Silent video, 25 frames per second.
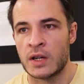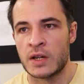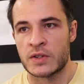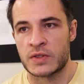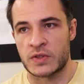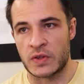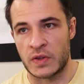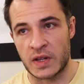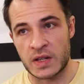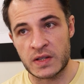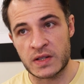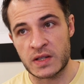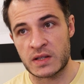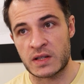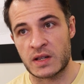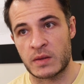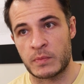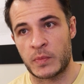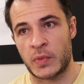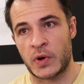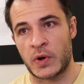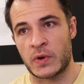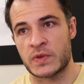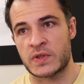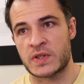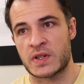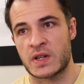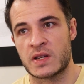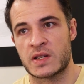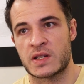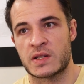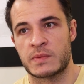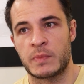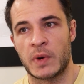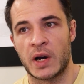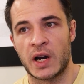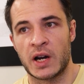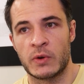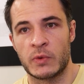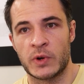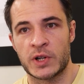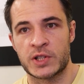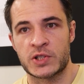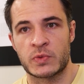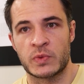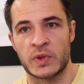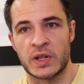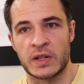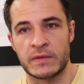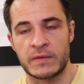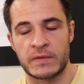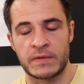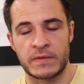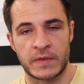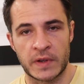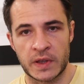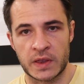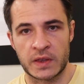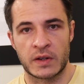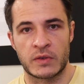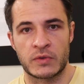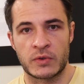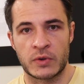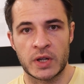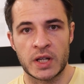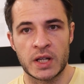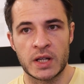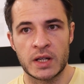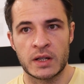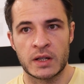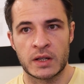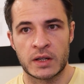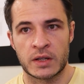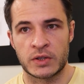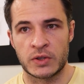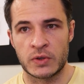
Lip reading: So this is a process by which we fit the tree